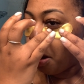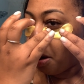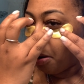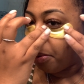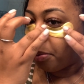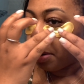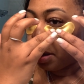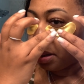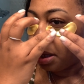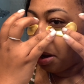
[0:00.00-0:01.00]

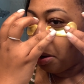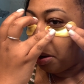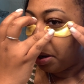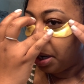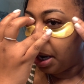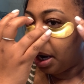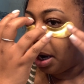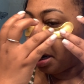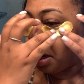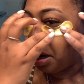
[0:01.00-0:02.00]
really on there.
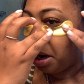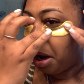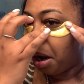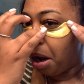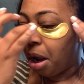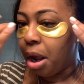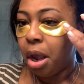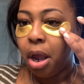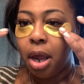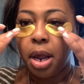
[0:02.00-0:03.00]

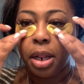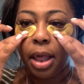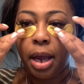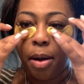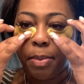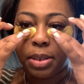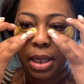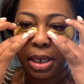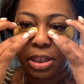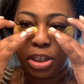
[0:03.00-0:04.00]
And like almost like
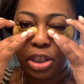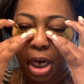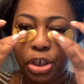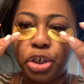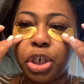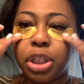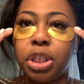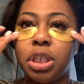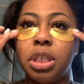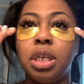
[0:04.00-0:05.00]

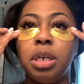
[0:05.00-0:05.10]
suctions